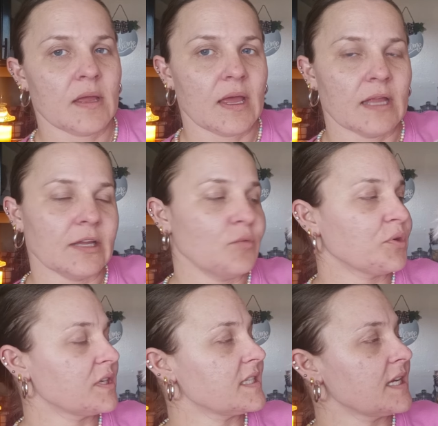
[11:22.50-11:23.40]
Hello,
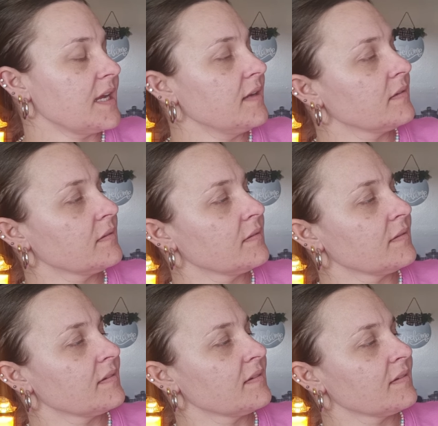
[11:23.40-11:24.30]
Percy.
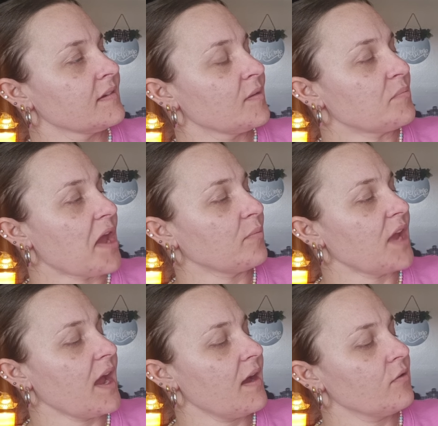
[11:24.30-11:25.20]
Meow,
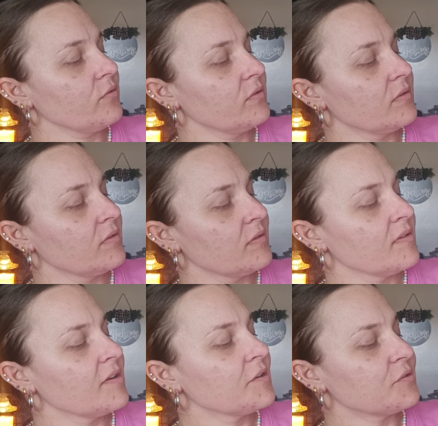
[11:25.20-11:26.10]
meow.
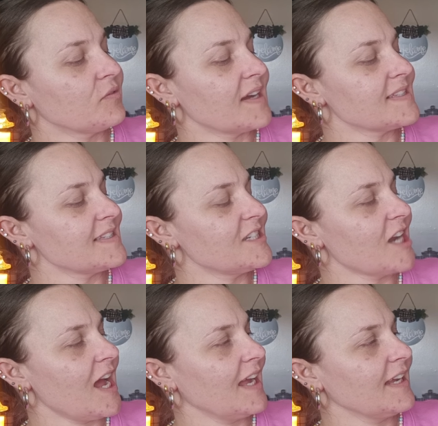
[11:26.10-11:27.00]
Rise and
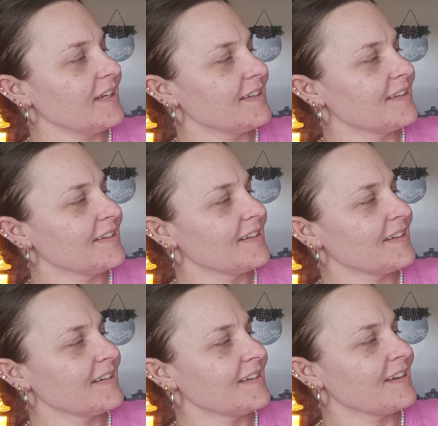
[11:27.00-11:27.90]
shine.
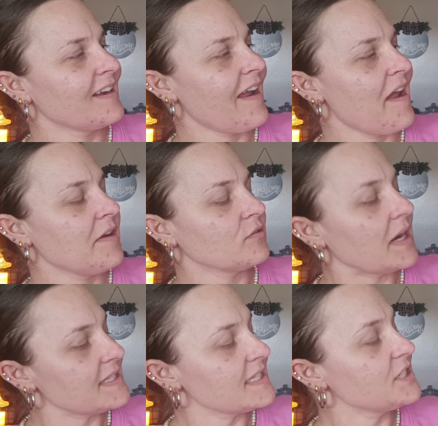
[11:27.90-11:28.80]

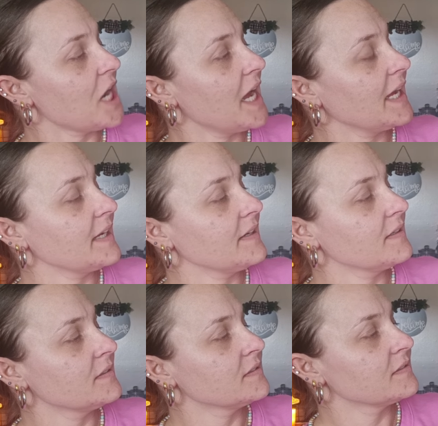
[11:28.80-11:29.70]
Rise and shine.
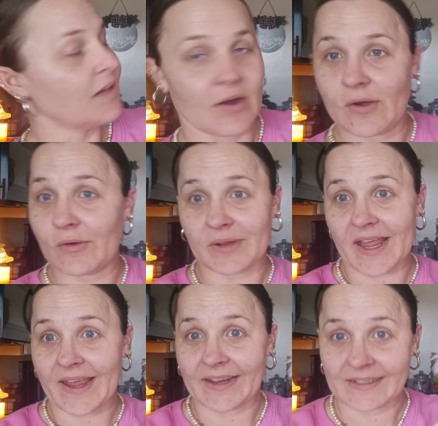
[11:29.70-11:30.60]

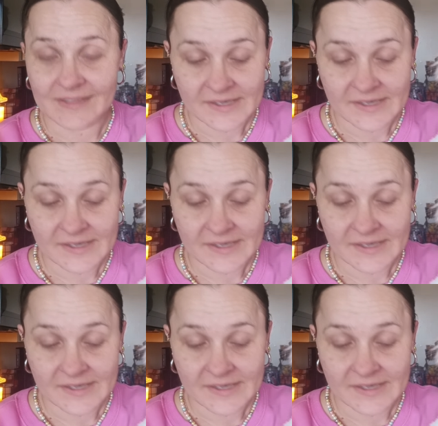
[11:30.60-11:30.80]
Okay.